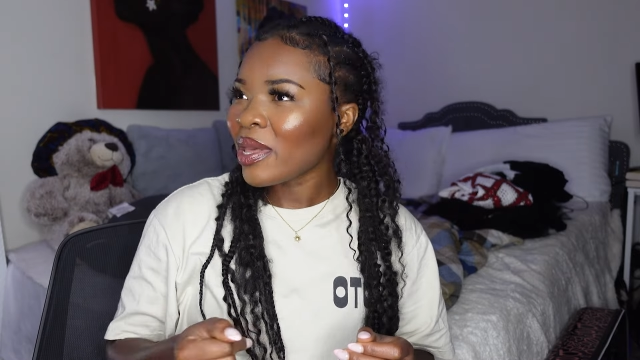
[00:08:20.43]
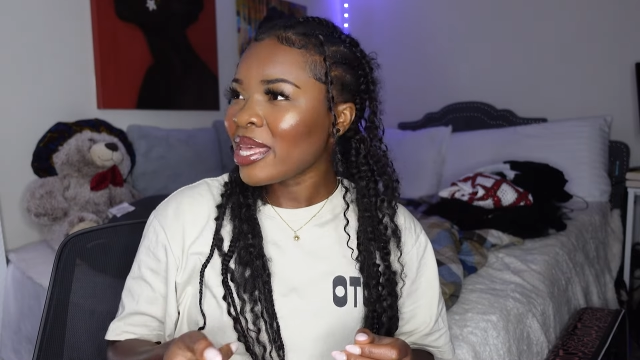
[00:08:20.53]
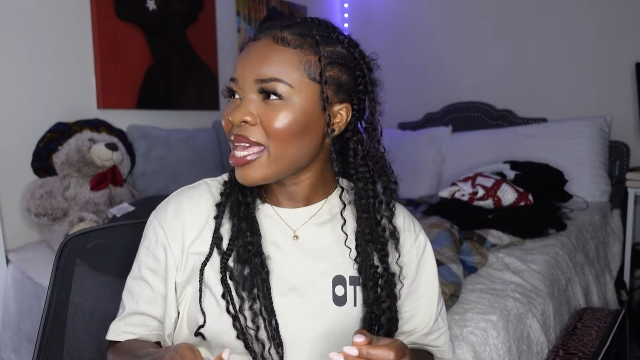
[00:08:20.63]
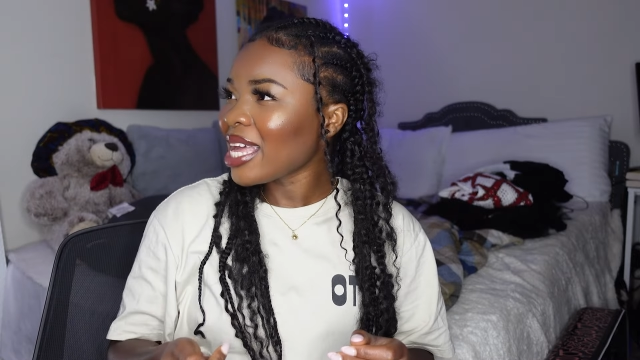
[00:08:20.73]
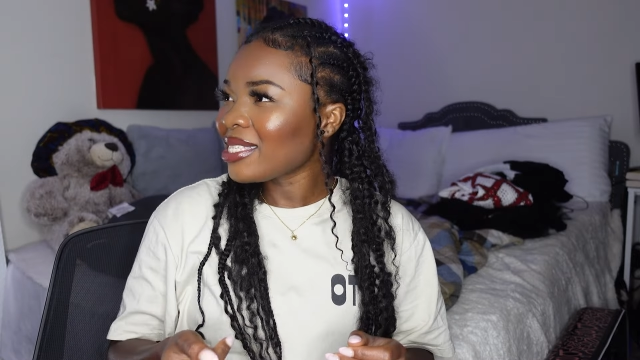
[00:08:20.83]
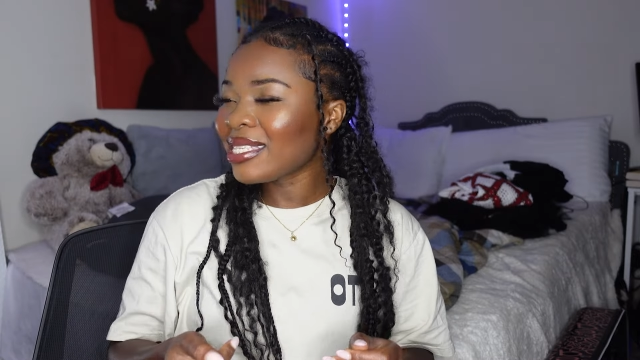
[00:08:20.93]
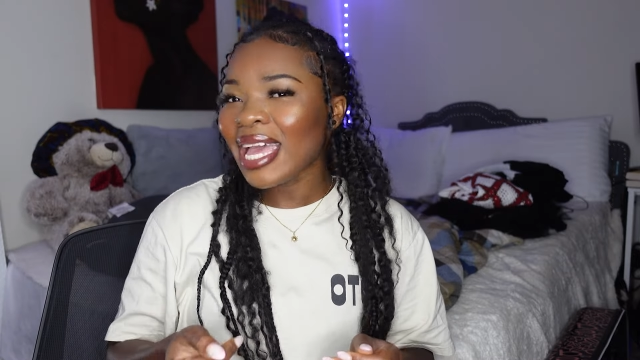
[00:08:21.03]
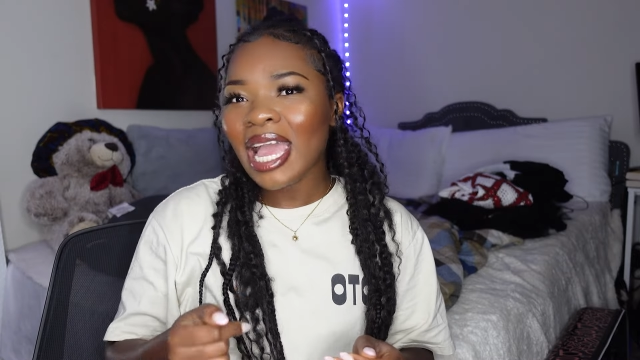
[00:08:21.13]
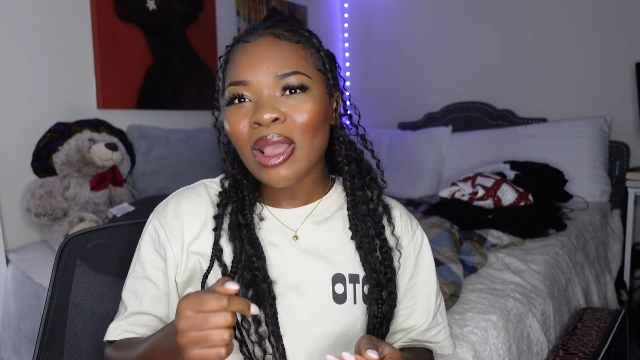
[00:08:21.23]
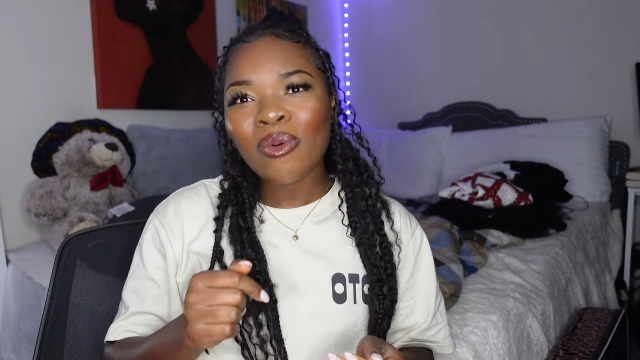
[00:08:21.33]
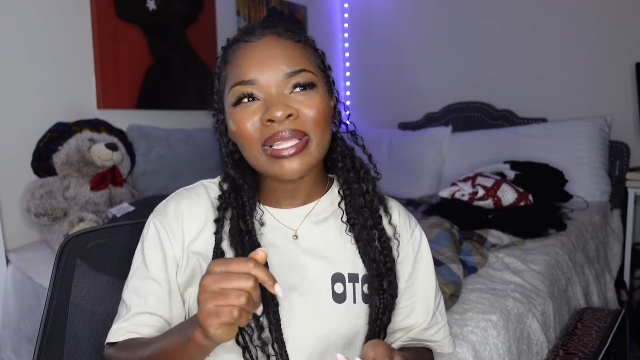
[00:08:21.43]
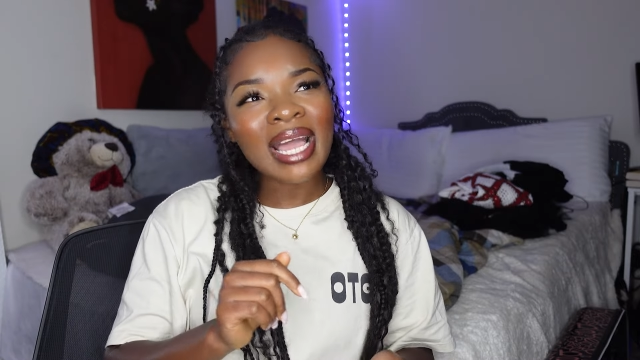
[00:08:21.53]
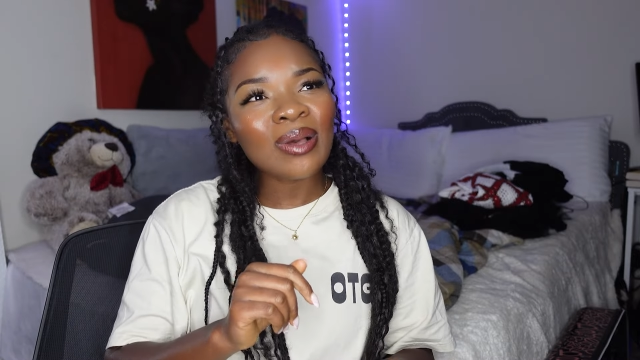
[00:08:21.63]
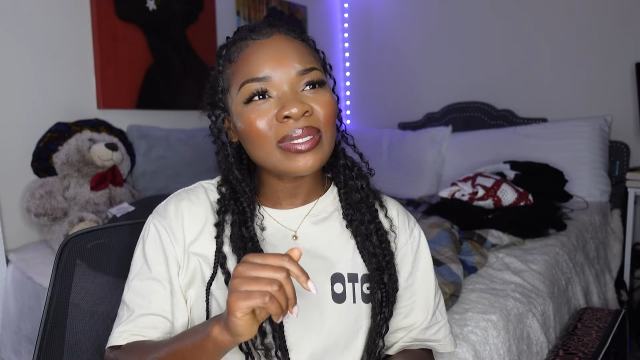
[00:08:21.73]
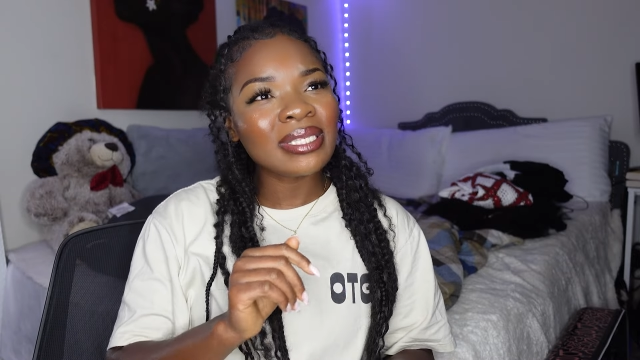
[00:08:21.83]
We get there and we're
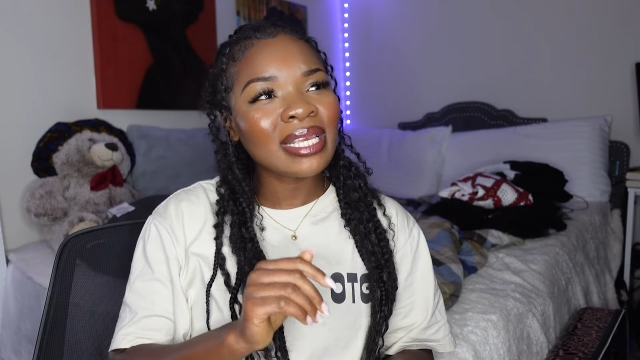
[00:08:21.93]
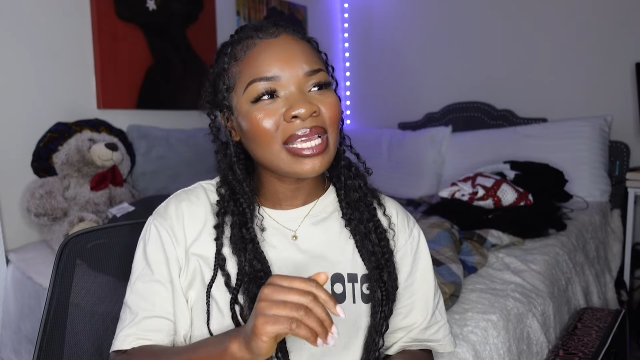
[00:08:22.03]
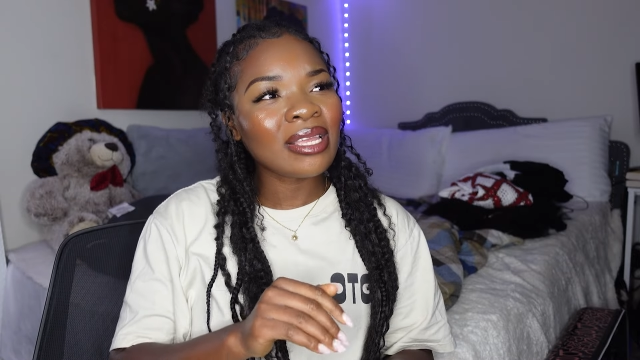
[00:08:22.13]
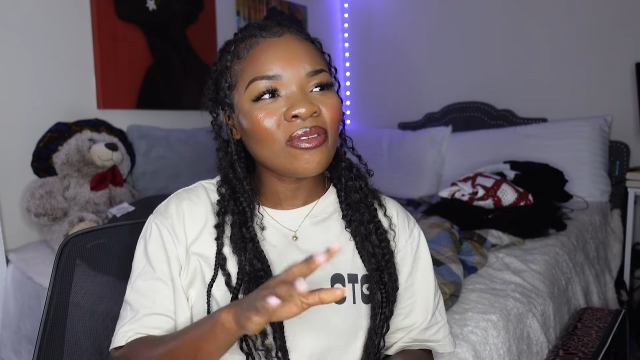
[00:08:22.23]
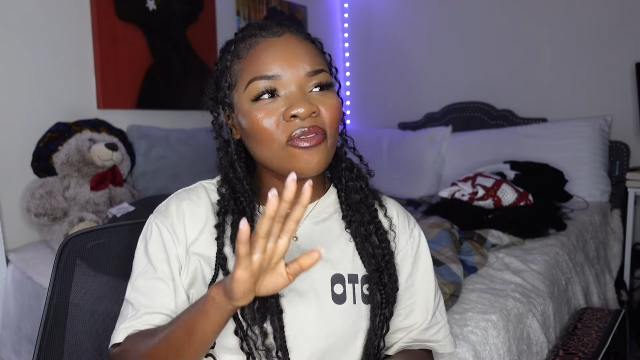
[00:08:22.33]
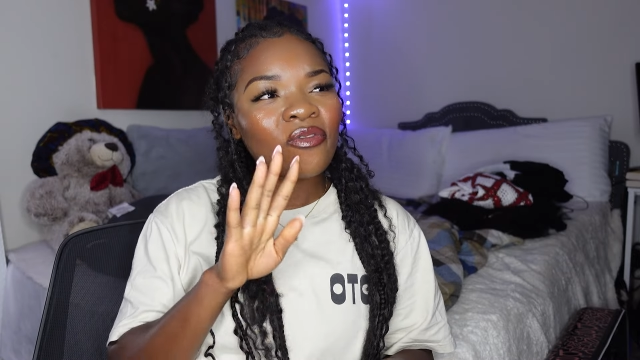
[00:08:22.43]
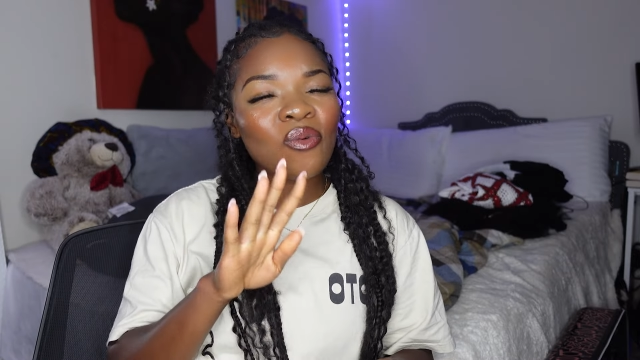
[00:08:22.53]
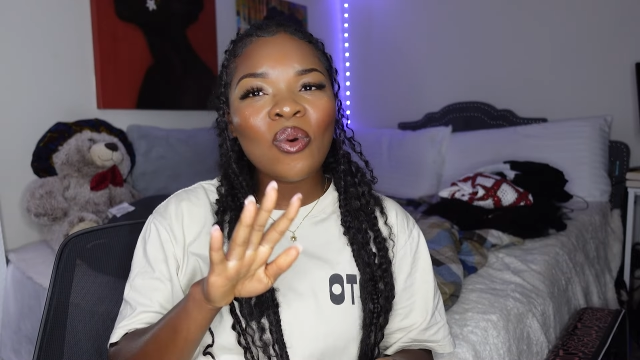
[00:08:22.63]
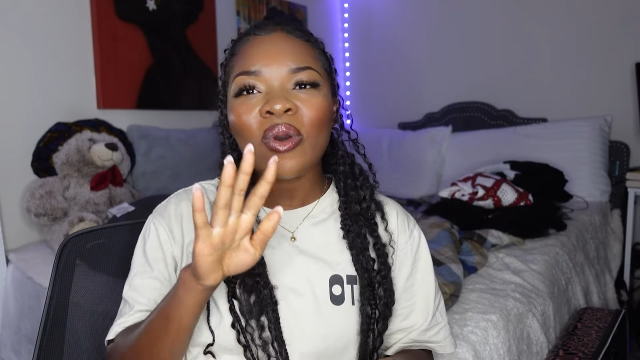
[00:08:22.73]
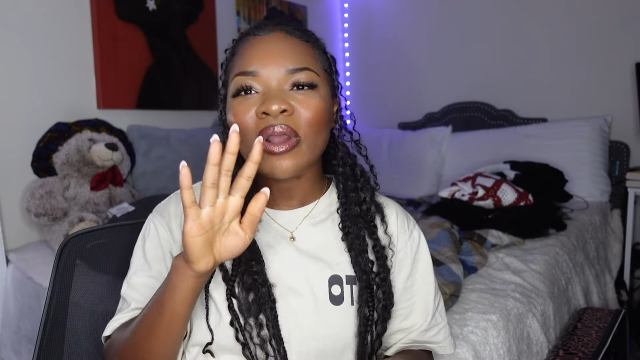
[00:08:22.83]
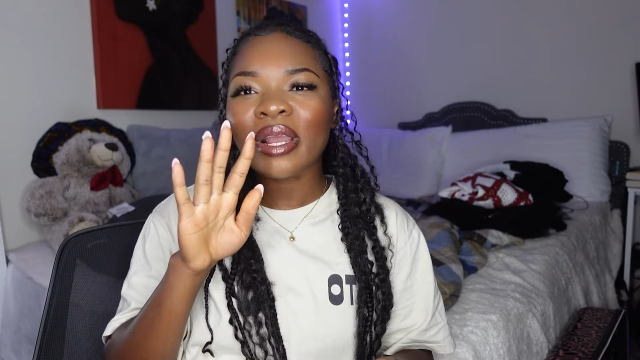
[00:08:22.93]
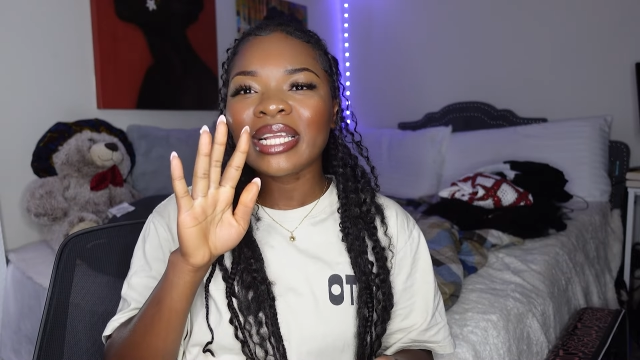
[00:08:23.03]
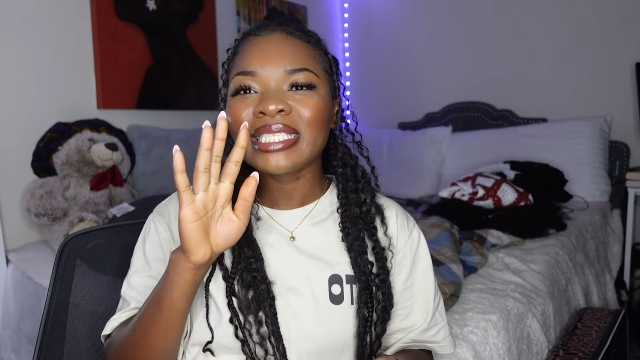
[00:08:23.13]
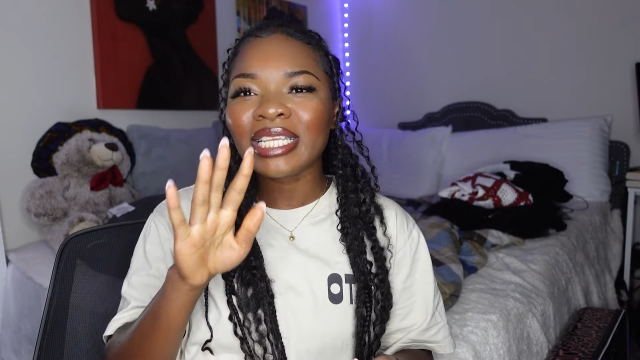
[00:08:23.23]
now seeing four